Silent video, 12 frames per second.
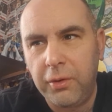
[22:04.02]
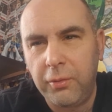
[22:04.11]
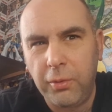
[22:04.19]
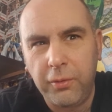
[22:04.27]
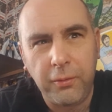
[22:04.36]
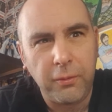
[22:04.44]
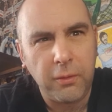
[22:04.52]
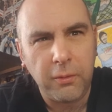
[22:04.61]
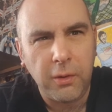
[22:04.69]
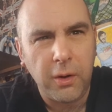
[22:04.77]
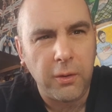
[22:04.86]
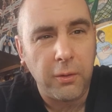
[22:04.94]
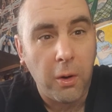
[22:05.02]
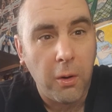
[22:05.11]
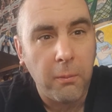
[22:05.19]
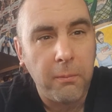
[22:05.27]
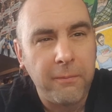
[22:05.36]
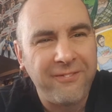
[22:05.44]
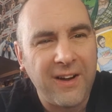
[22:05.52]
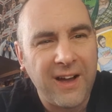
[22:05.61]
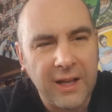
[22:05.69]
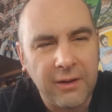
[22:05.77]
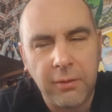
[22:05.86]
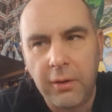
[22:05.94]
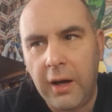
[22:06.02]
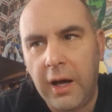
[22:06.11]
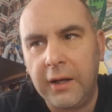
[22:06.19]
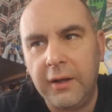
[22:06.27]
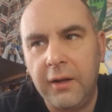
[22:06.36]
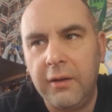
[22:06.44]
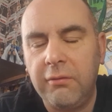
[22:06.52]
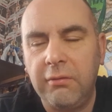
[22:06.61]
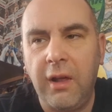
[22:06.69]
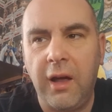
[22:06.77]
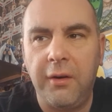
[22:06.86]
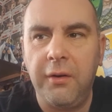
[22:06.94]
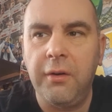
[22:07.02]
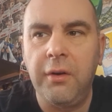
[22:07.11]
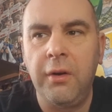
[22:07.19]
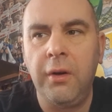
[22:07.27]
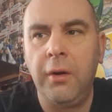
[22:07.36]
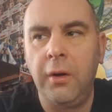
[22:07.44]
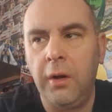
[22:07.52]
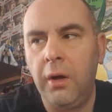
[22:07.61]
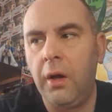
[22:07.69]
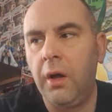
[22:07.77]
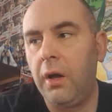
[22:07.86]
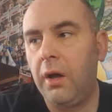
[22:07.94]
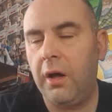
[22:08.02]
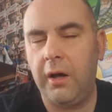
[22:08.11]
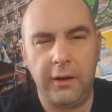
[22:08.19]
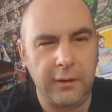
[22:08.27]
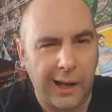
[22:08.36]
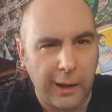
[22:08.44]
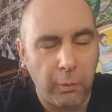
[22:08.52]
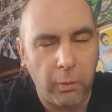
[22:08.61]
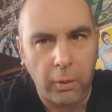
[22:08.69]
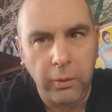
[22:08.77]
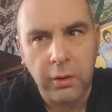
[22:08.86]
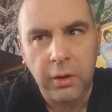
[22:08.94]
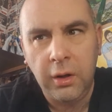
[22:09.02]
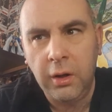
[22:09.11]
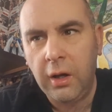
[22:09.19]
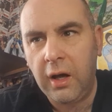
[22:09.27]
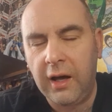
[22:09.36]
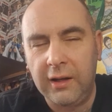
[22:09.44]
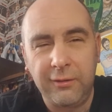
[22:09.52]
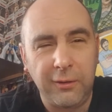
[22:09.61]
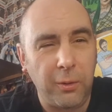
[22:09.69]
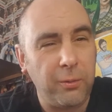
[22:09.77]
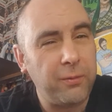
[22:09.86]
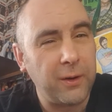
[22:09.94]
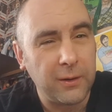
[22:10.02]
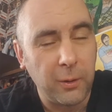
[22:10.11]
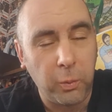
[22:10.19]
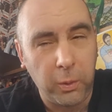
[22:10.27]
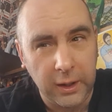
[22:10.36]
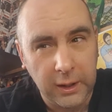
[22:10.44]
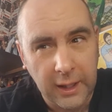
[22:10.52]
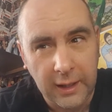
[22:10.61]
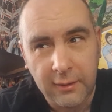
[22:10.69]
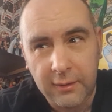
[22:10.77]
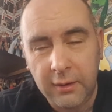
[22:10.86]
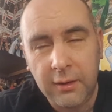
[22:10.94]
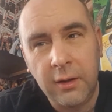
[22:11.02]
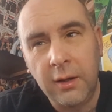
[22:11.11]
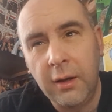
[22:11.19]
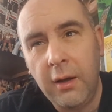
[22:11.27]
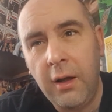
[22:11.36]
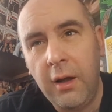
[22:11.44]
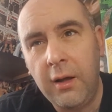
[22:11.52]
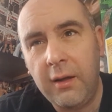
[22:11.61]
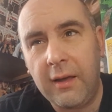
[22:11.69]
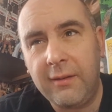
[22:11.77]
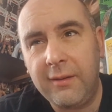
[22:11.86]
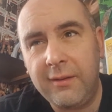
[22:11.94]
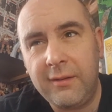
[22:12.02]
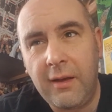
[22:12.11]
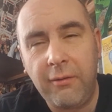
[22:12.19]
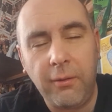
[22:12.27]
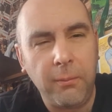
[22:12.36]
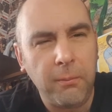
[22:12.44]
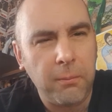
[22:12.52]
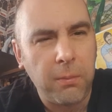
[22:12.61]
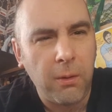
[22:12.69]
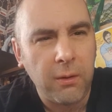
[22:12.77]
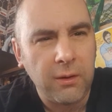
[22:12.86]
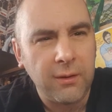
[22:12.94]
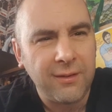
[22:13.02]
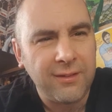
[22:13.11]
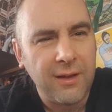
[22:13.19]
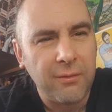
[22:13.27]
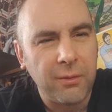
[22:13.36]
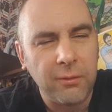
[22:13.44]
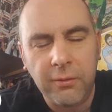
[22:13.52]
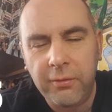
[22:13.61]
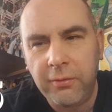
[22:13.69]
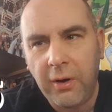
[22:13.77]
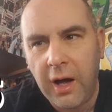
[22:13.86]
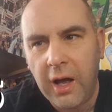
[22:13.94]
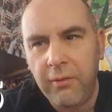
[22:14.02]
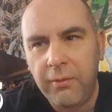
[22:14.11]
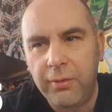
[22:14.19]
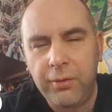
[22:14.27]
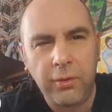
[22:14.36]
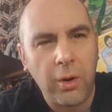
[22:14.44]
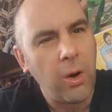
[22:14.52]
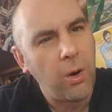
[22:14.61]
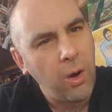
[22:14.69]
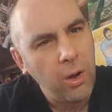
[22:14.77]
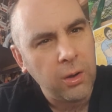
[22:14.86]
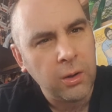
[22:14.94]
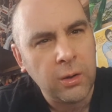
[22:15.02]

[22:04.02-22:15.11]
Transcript: which was a 0.5 higher than night 1. I do think the weekend gets a 7.75 score